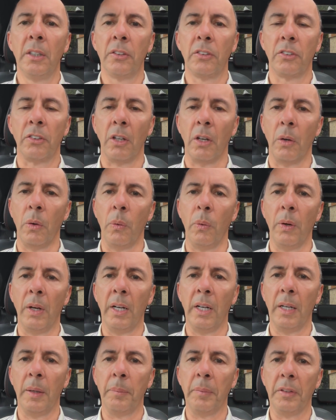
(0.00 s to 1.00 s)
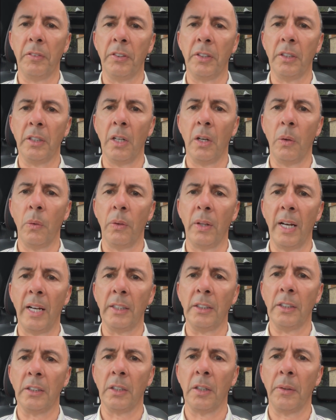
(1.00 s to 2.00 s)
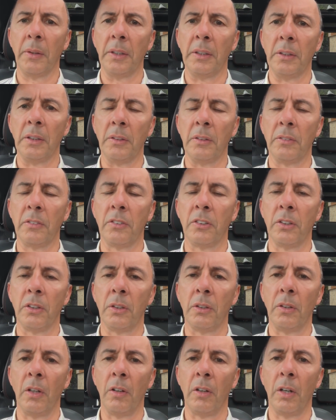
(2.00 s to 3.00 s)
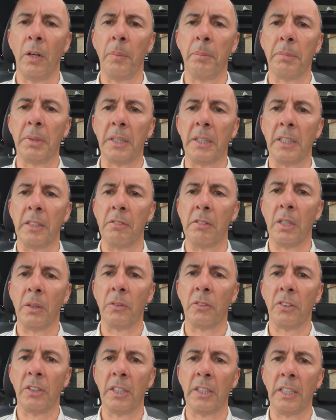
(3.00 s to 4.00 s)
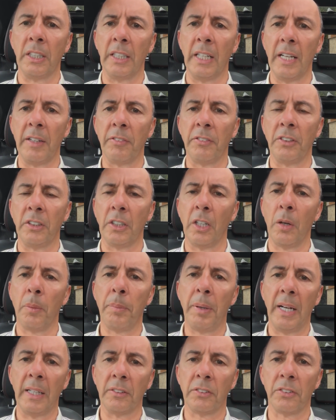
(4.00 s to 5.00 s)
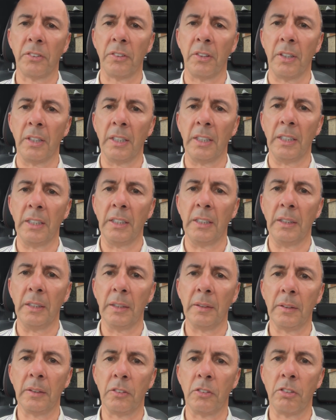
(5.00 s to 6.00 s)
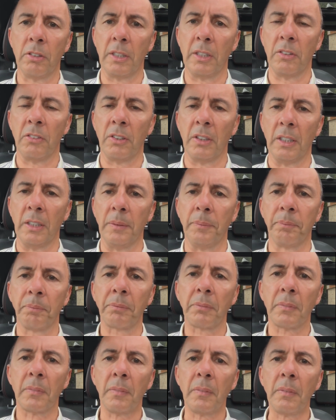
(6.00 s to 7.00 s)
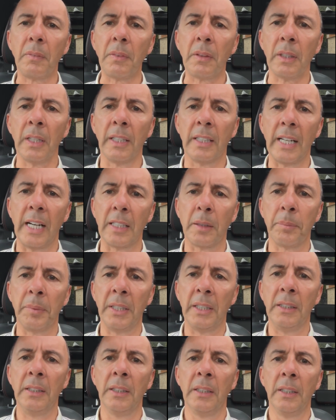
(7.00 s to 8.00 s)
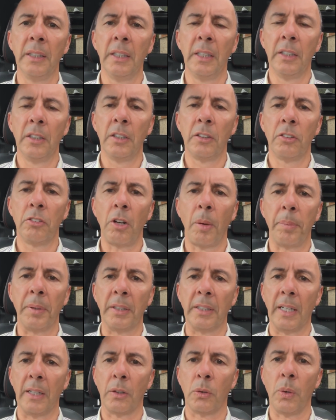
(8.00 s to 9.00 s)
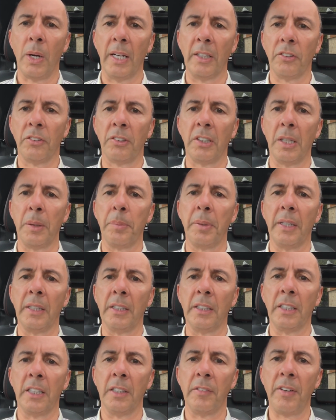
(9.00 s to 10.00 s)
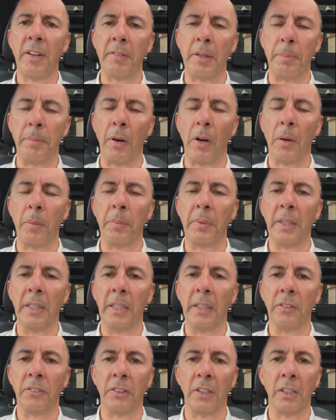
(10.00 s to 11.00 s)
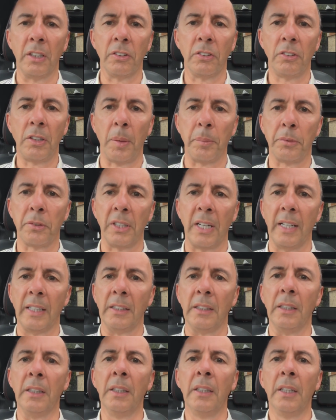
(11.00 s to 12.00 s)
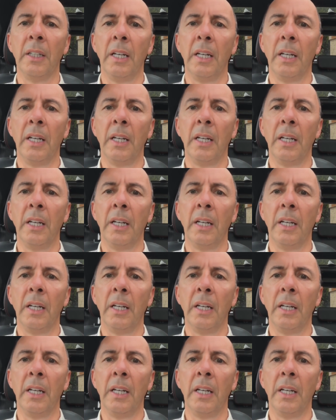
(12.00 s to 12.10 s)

So if you know that, you're going to on Burnley Road, turning left, you go past the Trinity Academy, dropping down quite a steep hill, and at the very bottom is a stop sign.